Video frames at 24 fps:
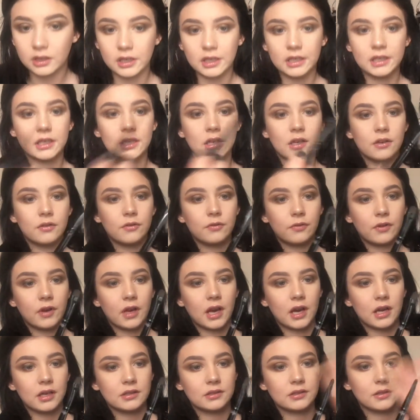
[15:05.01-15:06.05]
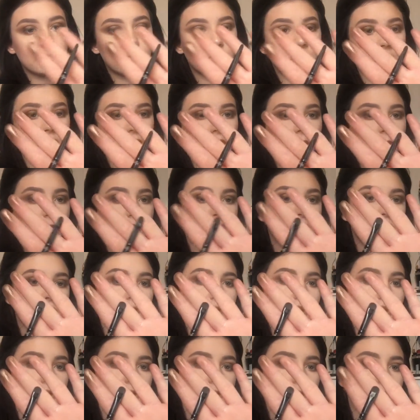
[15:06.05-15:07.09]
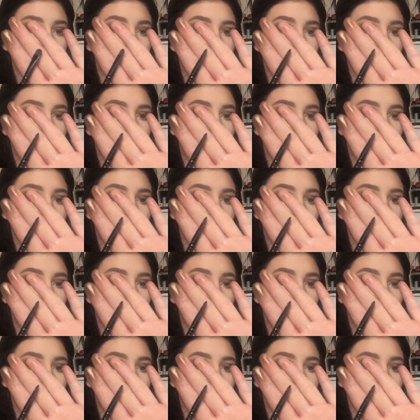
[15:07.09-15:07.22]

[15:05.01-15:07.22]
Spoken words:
like a flat definer brush.